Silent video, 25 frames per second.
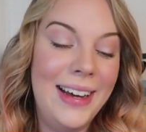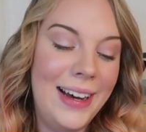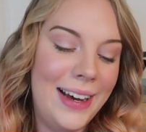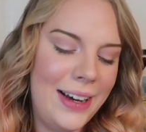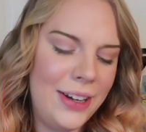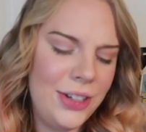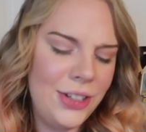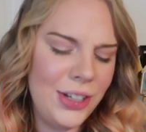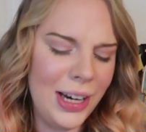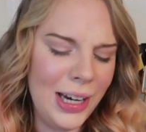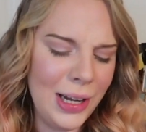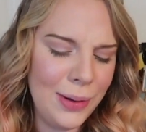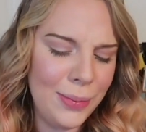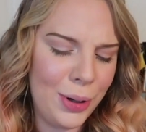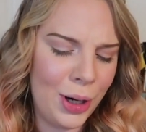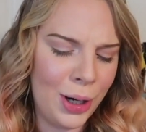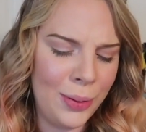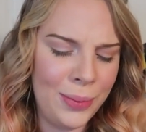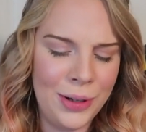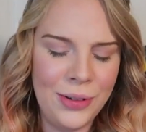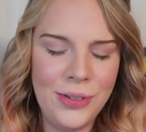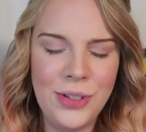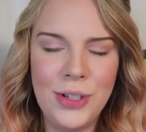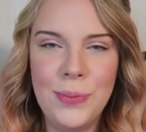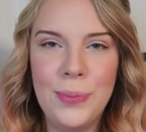Uh, shiny
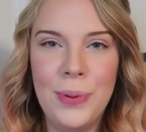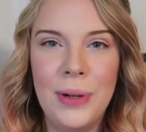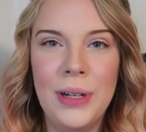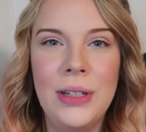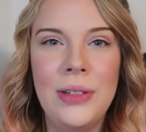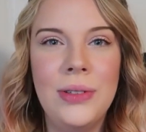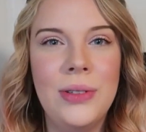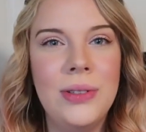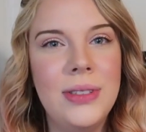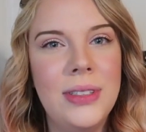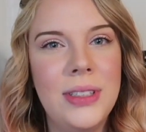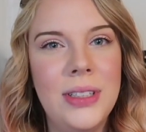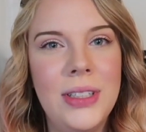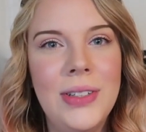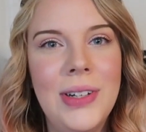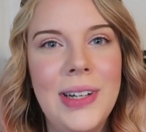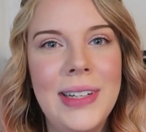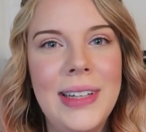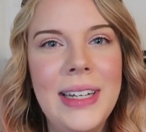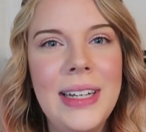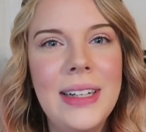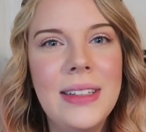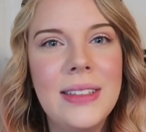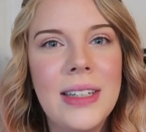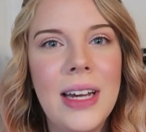Barboach is pretty cool too. I
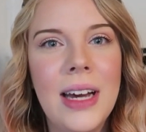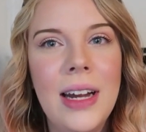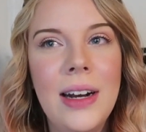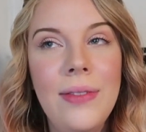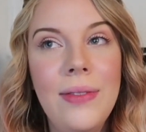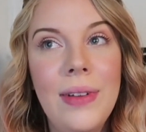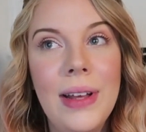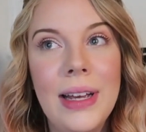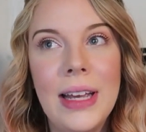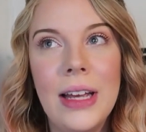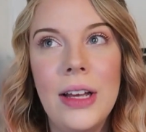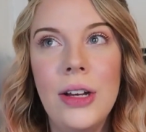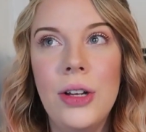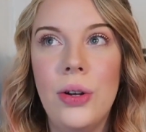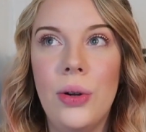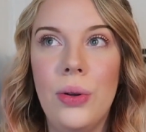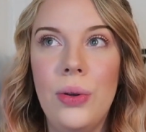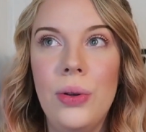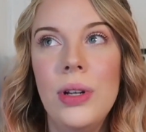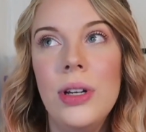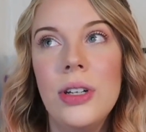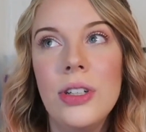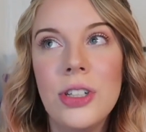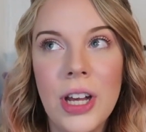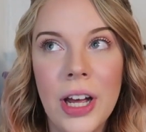think it's kind of like a
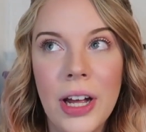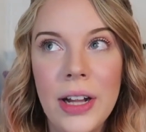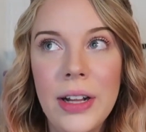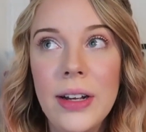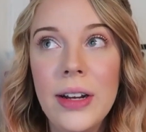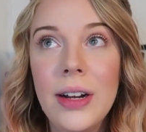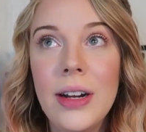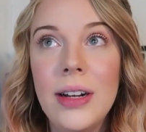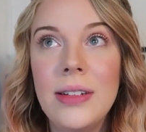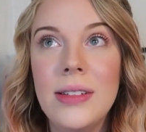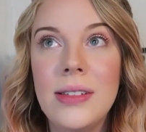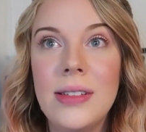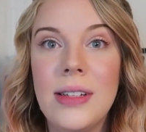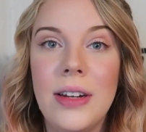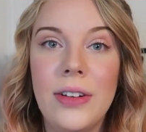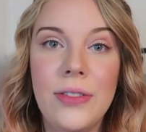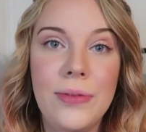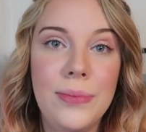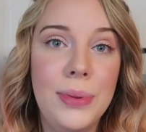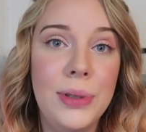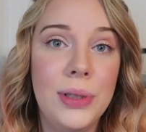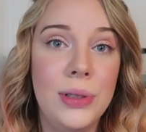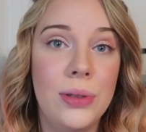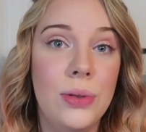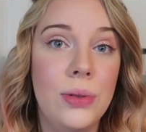goldish color instead
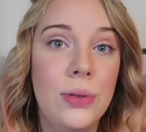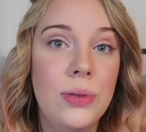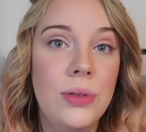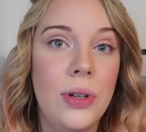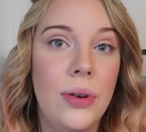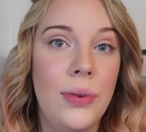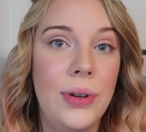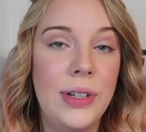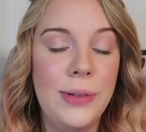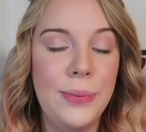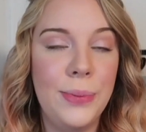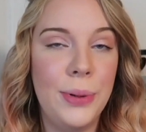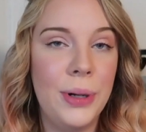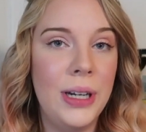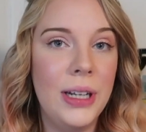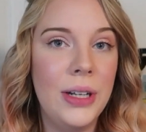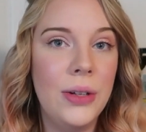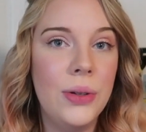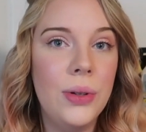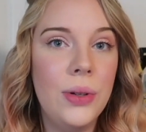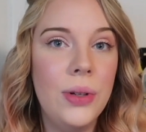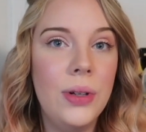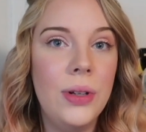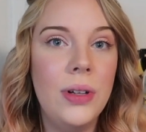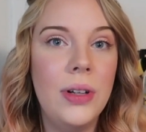of blue, so it's pretty
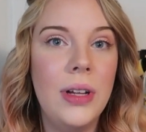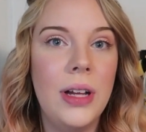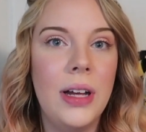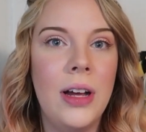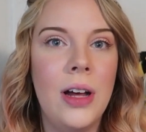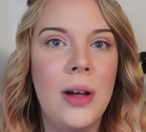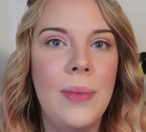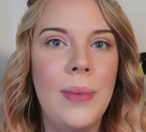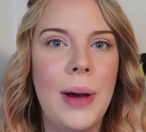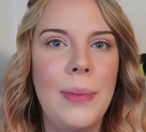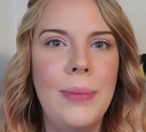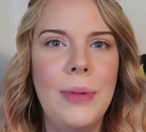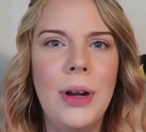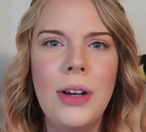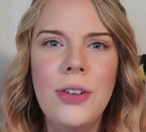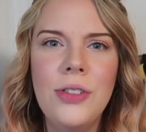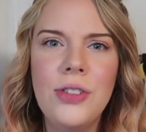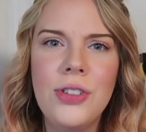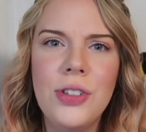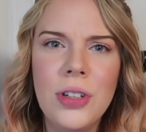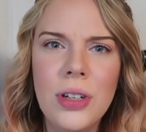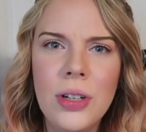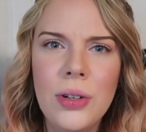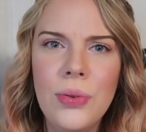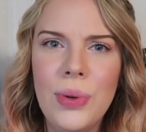cool. Um, I'm not
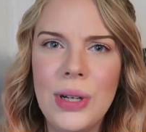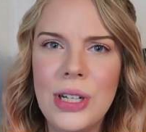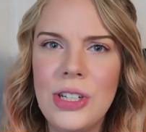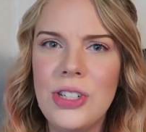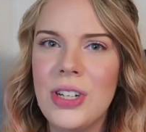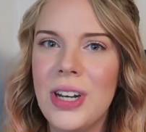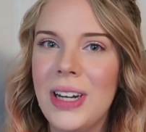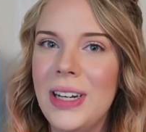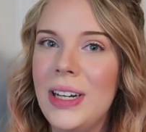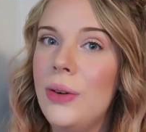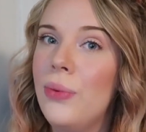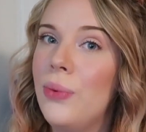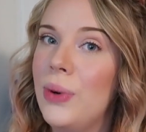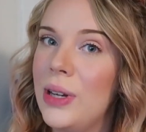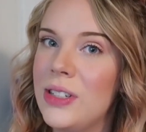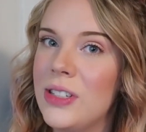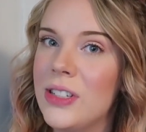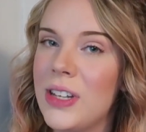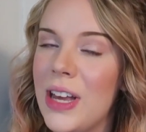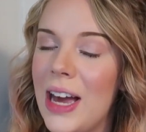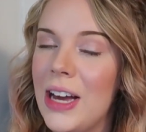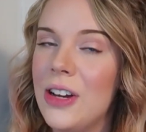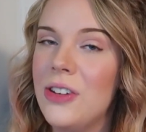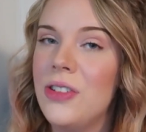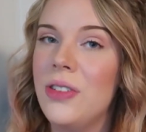sure what shiny
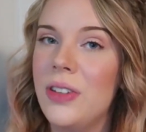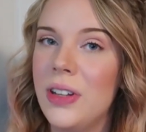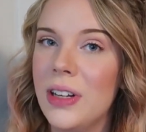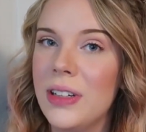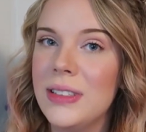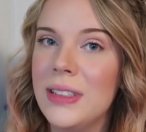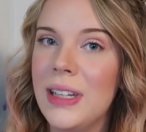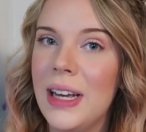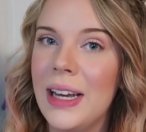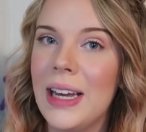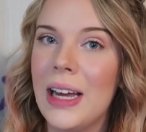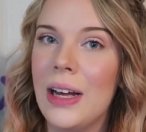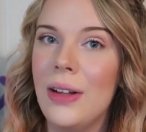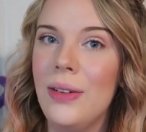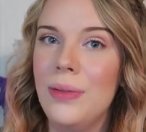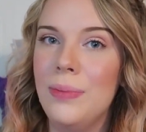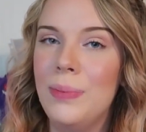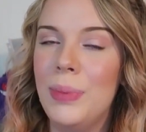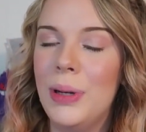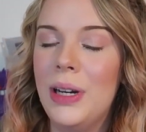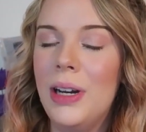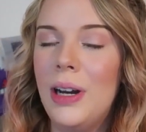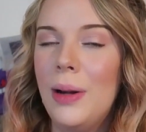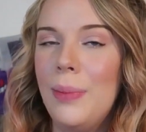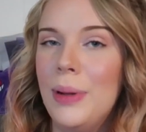Whiskash looks like. I'll
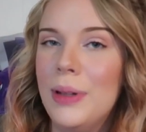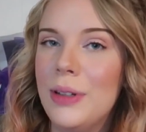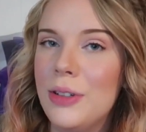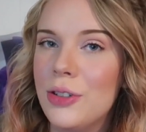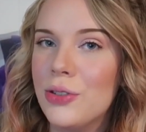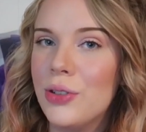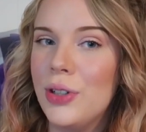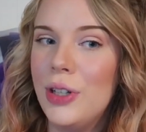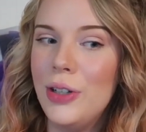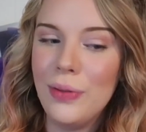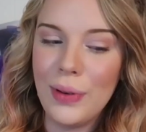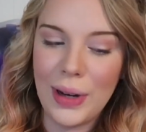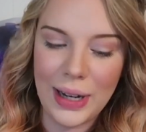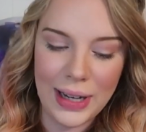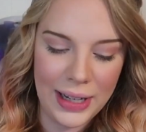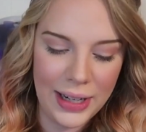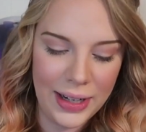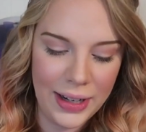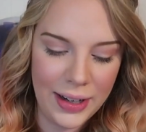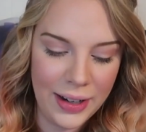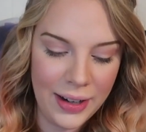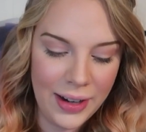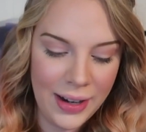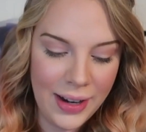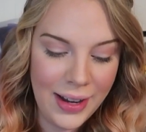put it up on the screen right
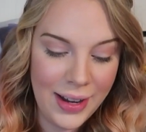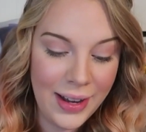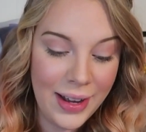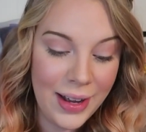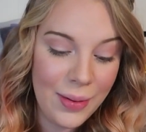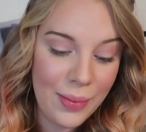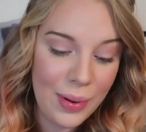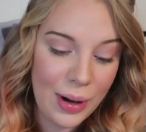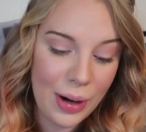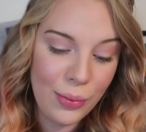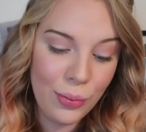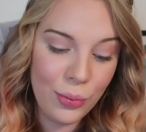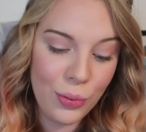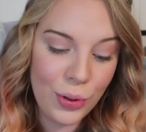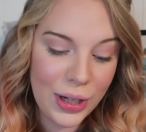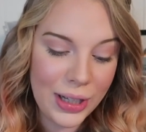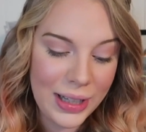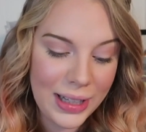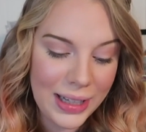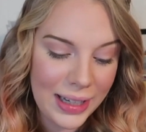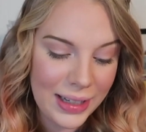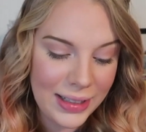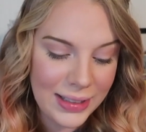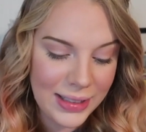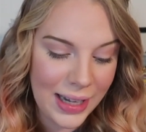here, but I'm
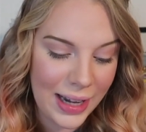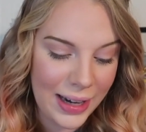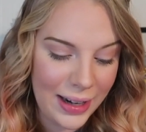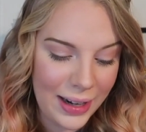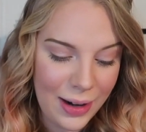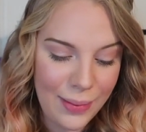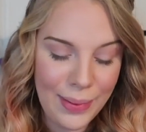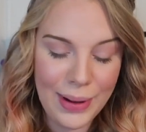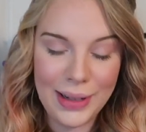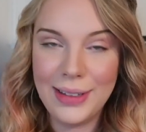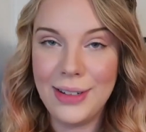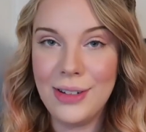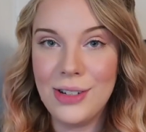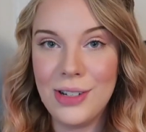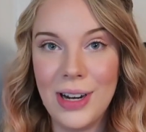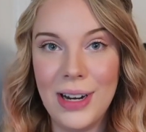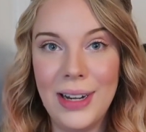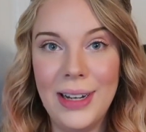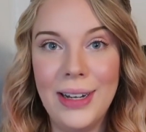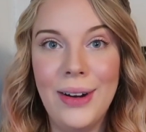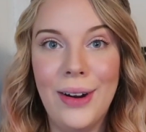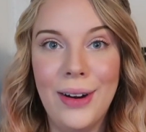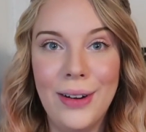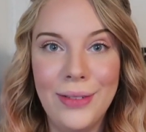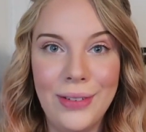really excited about the
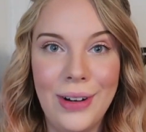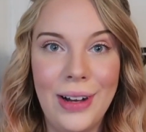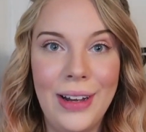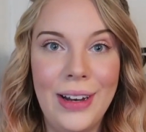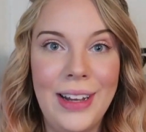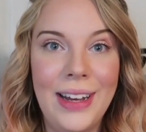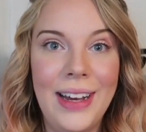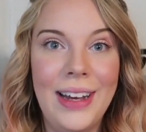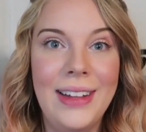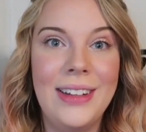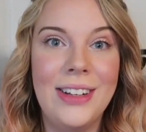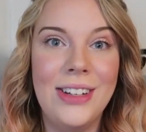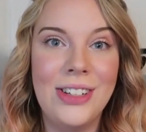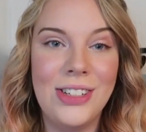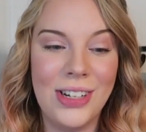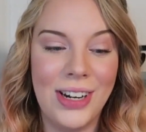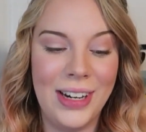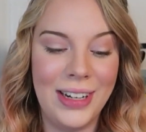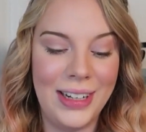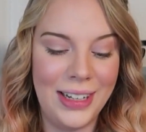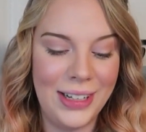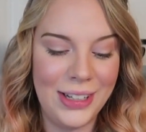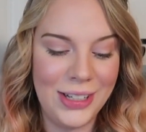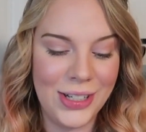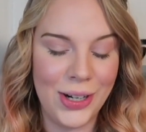shiny Carvanha and the
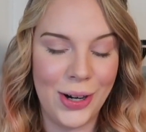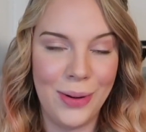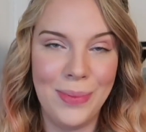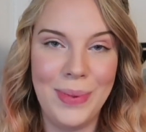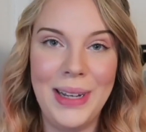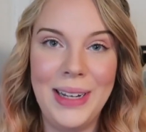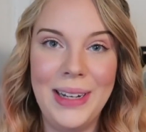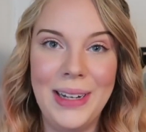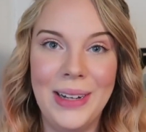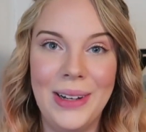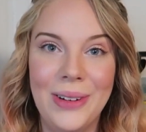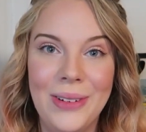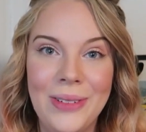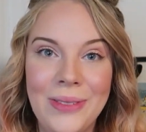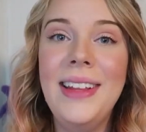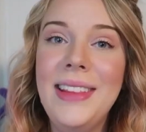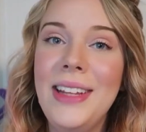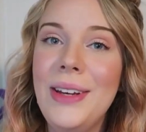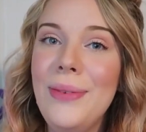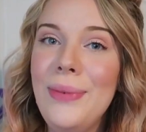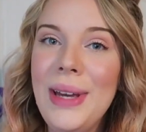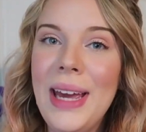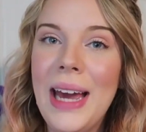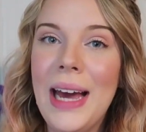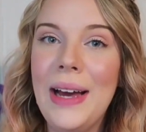shiny Sharpedo. And
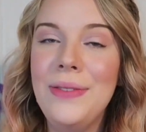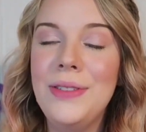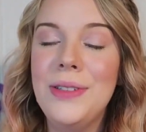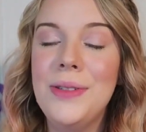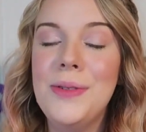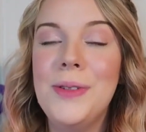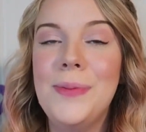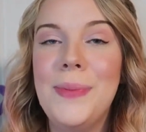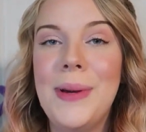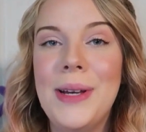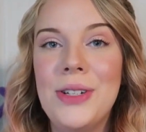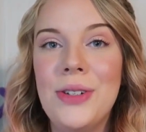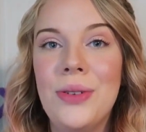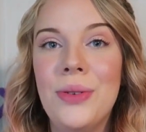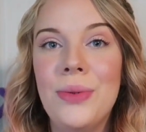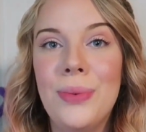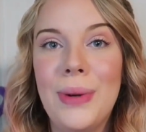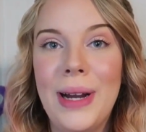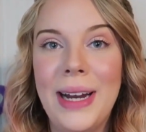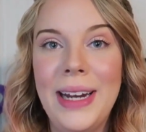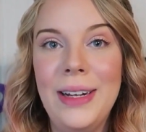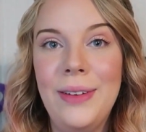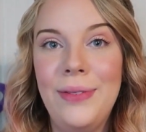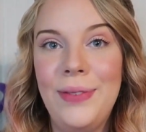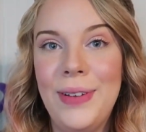then we have some special
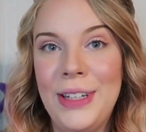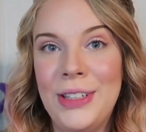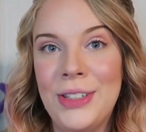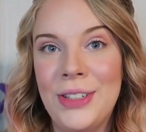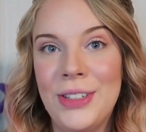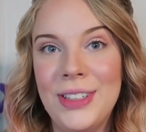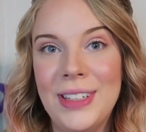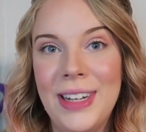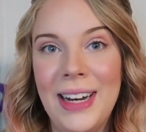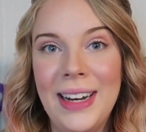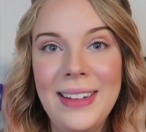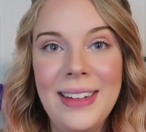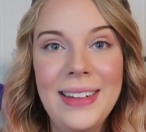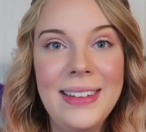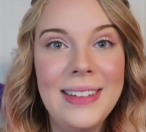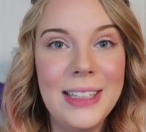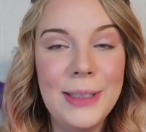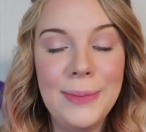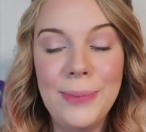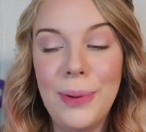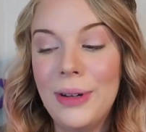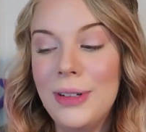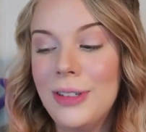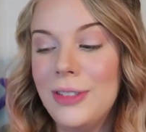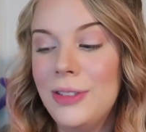raid features, and I think
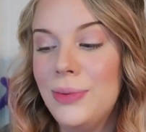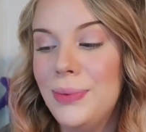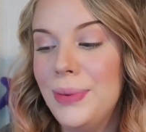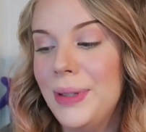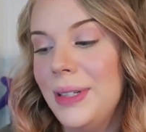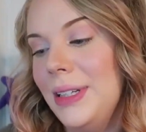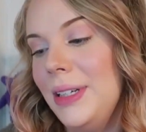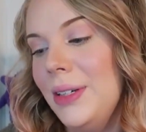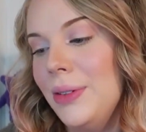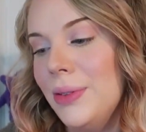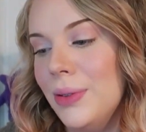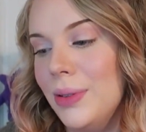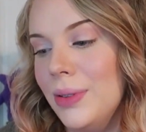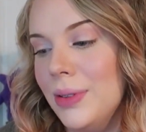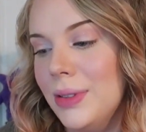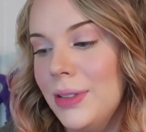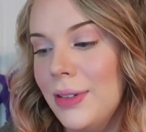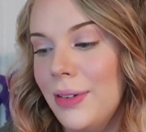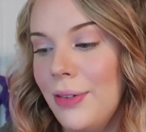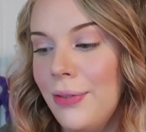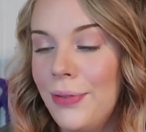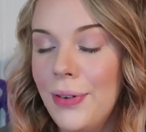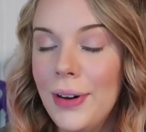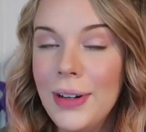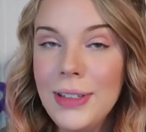this part is really cool.
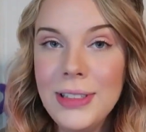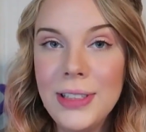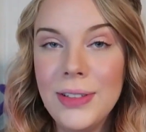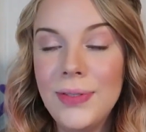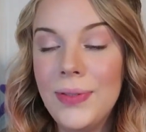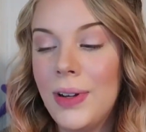So first